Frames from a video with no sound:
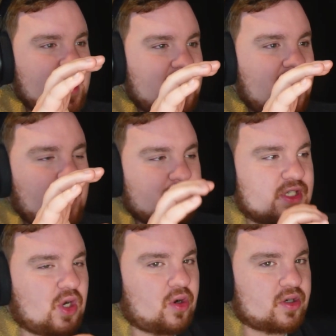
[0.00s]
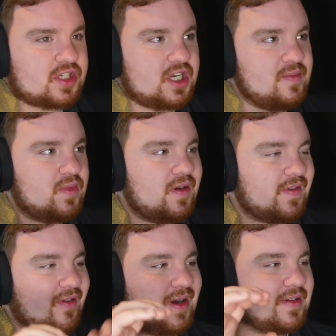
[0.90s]
it was constantly
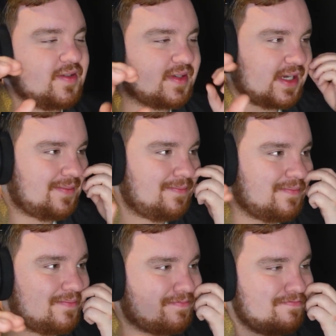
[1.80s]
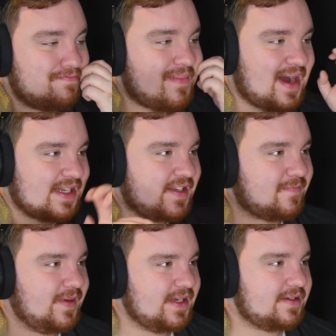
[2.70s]
moving around, so it was like a massive
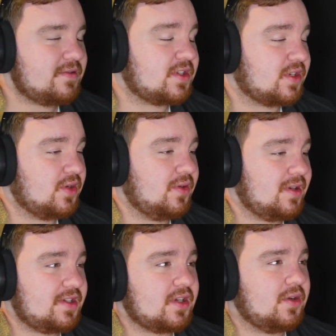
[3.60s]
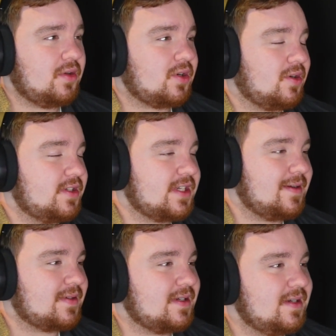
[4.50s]
maze. It was cool. It's a cool concept.